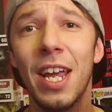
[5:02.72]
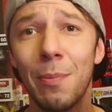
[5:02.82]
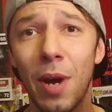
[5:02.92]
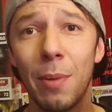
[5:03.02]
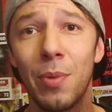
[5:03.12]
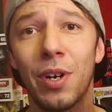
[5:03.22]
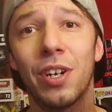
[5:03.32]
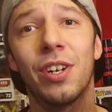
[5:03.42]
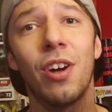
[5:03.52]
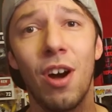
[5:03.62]
In my
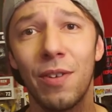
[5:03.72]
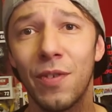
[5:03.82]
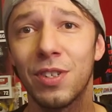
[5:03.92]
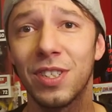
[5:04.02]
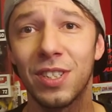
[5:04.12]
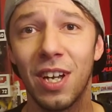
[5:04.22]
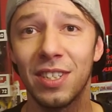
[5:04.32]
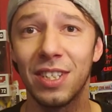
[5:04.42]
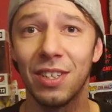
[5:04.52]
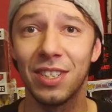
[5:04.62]
book, Kong vs.
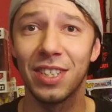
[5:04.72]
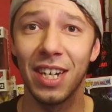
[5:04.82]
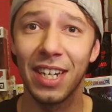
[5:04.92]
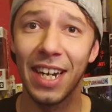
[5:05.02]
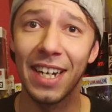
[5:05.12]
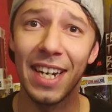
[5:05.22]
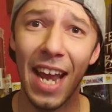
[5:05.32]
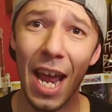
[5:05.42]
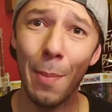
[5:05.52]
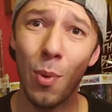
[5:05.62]
Godzilla is going to get an
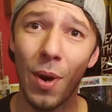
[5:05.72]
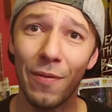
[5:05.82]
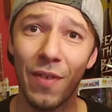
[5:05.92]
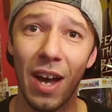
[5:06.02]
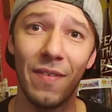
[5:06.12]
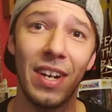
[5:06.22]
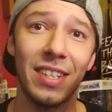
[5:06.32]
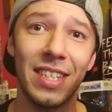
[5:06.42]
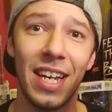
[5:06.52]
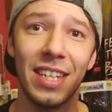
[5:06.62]
8.5 out
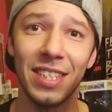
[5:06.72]
of 10.